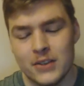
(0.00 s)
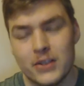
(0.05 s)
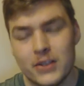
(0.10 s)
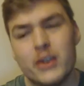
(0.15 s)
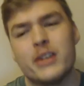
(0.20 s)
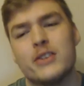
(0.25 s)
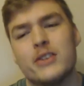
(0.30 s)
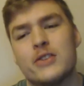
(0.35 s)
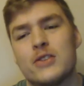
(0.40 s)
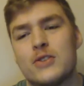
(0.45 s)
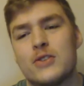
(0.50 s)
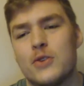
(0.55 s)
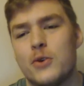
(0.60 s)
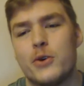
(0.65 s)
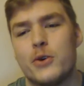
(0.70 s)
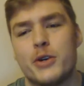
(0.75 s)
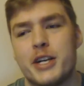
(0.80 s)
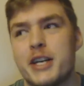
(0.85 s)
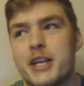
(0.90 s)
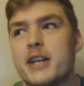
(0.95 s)
it's like a
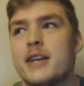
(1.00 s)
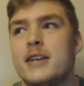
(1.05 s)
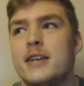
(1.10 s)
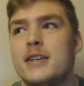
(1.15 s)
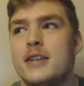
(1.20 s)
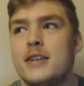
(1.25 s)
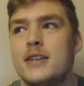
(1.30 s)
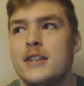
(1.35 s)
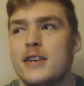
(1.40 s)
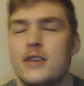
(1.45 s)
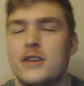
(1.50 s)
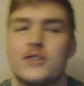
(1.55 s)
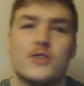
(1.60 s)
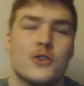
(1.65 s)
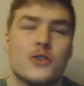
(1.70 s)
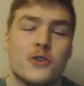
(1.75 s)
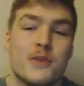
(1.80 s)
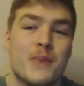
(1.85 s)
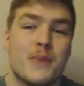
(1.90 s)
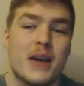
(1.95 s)
story
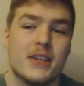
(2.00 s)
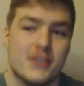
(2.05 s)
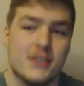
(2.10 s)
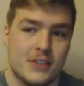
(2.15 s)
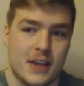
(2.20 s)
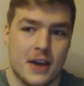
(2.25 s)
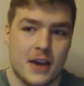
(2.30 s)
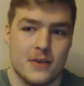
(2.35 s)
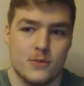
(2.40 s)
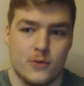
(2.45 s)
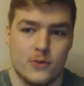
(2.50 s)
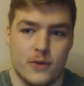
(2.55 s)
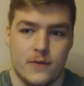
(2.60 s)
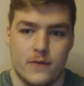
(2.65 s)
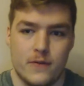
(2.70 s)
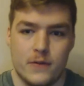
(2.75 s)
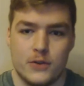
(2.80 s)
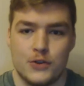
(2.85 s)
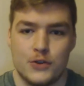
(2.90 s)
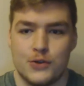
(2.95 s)
story based game with